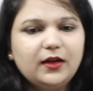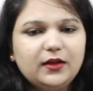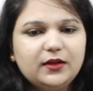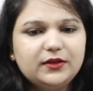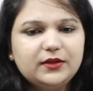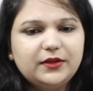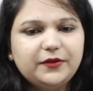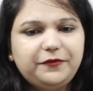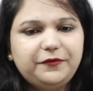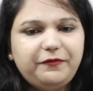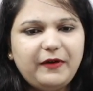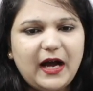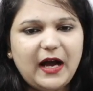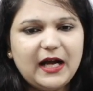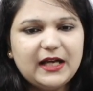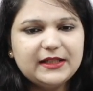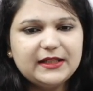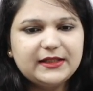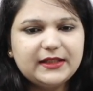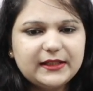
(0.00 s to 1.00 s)
The
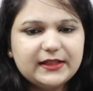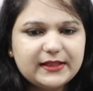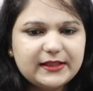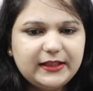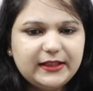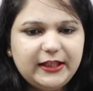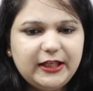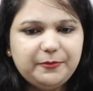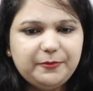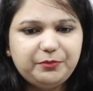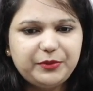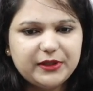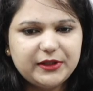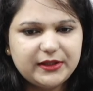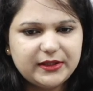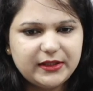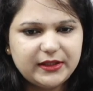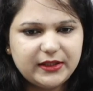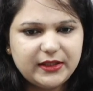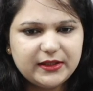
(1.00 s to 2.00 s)
fast asleep
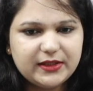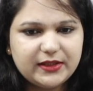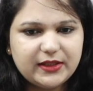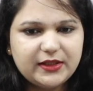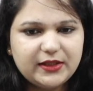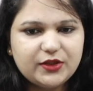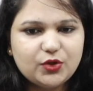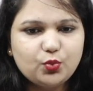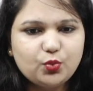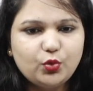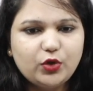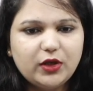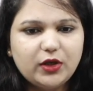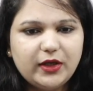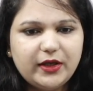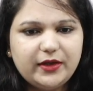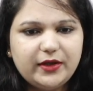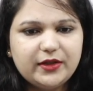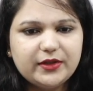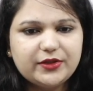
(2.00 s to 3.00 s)
citizens
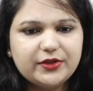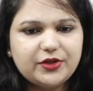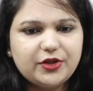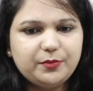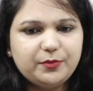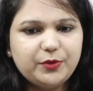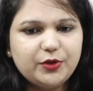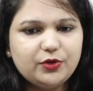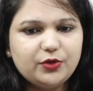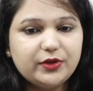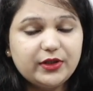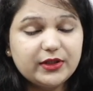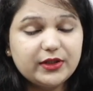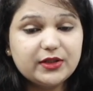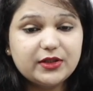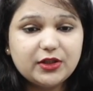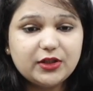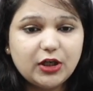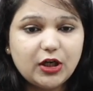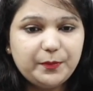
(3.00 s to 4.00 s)
were
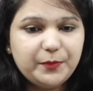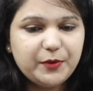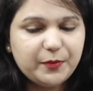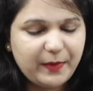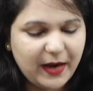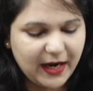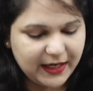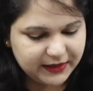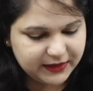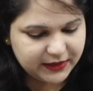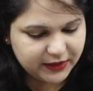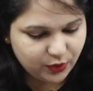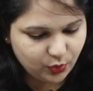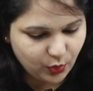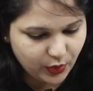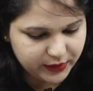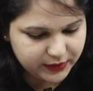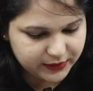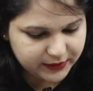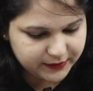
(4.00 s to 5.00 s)
disturbed by the
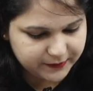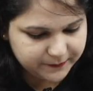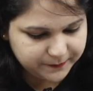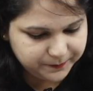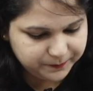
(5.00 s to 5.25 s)
noise.